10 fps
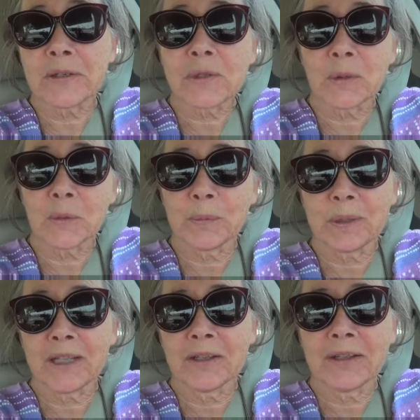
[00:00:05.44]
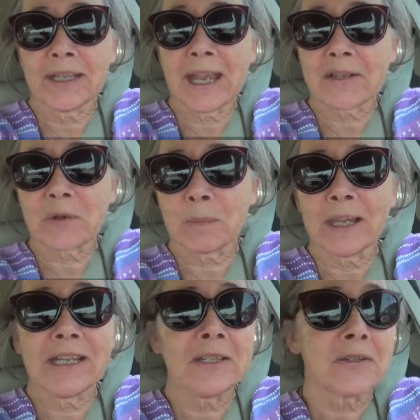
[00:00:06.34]
else told me on the astral
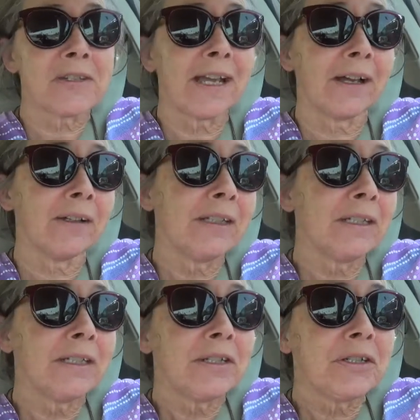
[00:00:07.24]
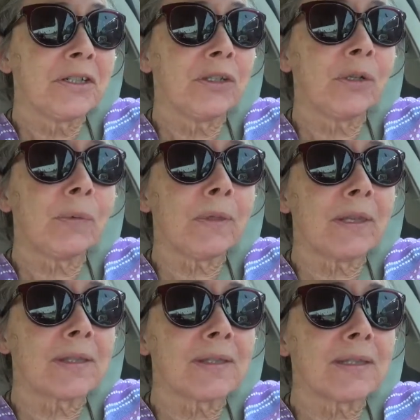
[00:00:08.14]
plane just now to do with
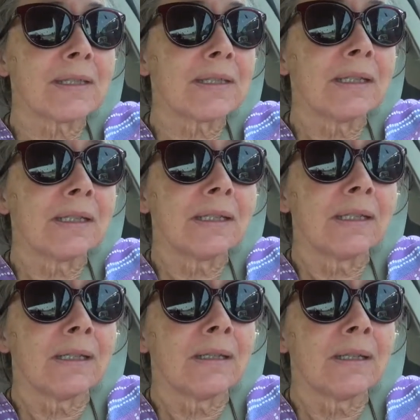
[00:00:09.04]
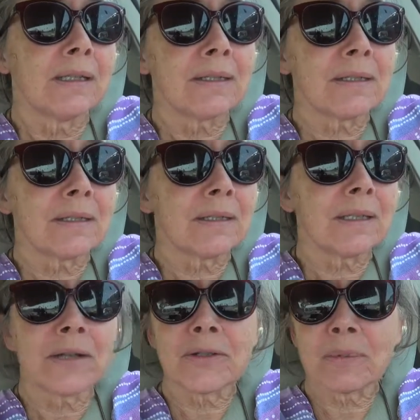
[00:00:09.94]
this.
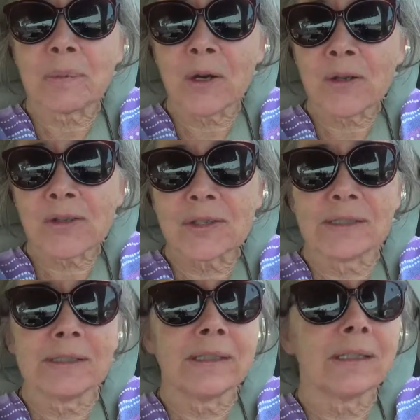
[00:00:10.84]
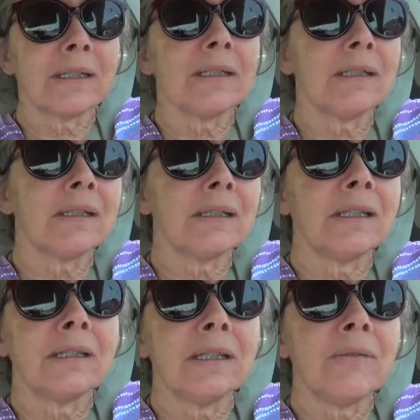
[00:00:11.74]
There's a person
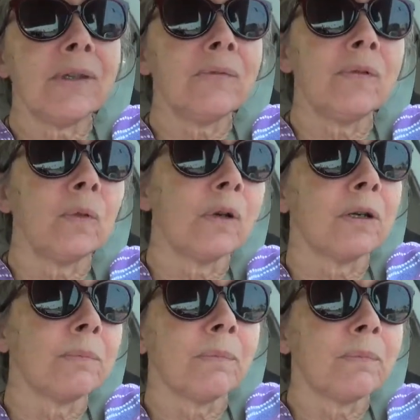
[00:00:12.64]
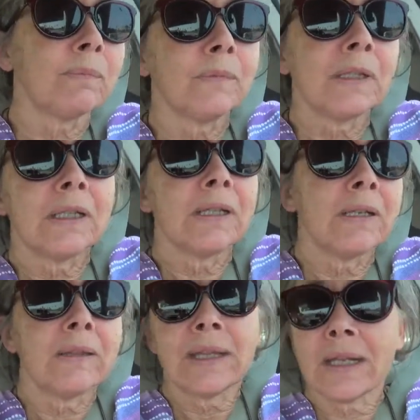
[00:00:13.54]
in living form
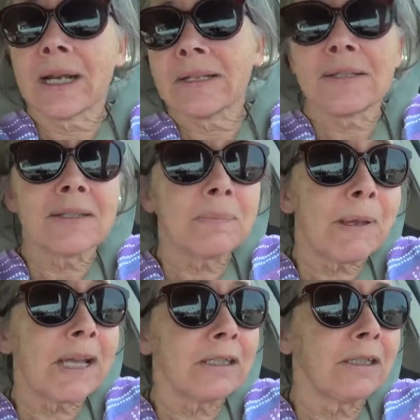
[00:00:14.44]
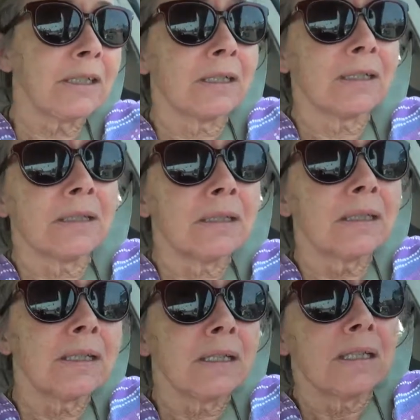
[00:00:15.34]
that I suspect
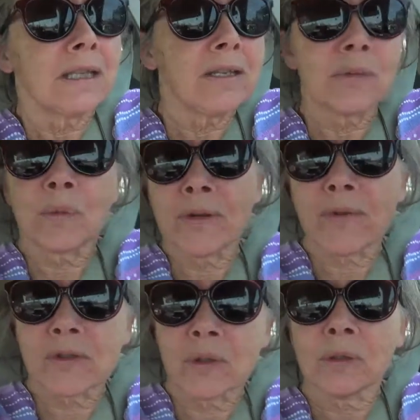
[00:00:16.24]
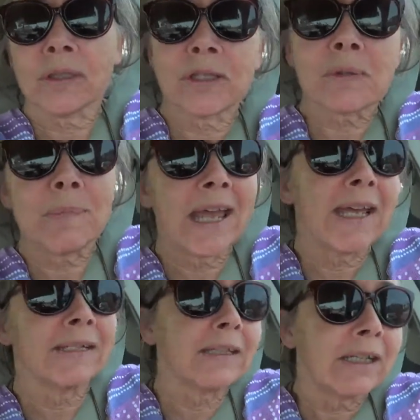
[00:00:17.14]
is one of the soulless
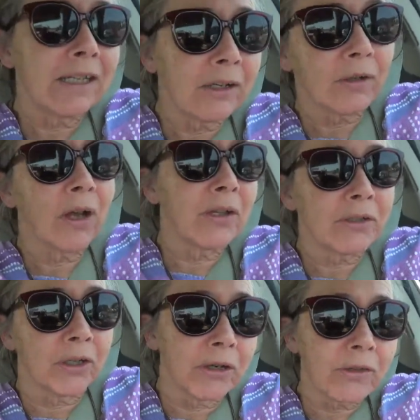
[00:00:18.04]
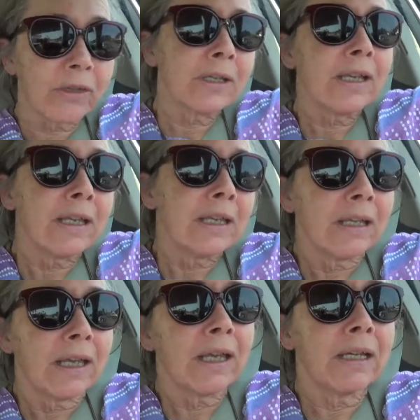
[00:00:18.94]
men here on Earth,
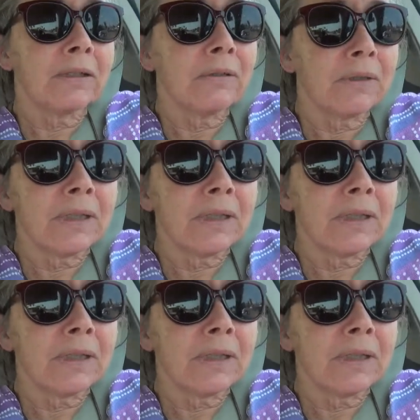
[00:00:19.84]
and